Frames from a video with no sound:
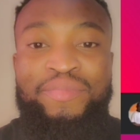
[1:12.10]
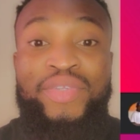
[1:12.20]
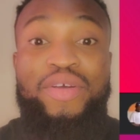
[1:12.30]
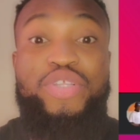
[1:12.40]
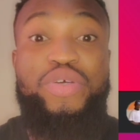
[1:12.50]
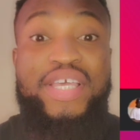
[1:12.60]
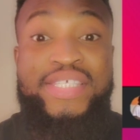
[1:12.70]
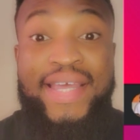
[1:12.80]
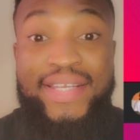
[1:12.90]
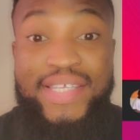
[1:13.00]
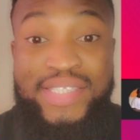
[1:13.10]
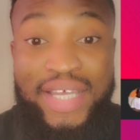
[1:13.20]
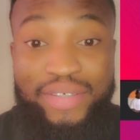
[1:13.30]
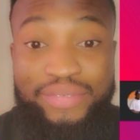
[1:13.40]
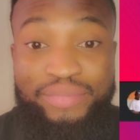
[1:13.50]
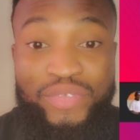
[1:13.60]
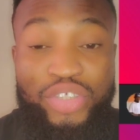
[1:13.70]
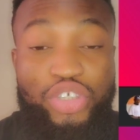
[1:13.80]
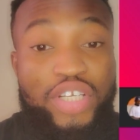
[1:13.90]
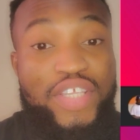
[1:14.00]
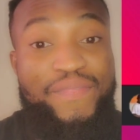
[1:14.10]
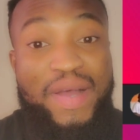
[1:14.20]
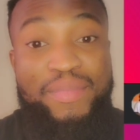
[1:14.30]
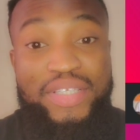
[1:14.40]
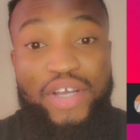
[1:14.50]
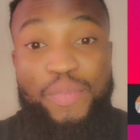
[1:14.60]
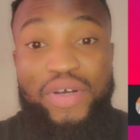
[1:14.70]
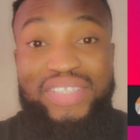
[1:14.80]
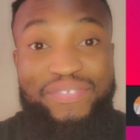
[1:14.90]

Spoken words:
Lord of Lemon, elder brother, come out, come talk like this.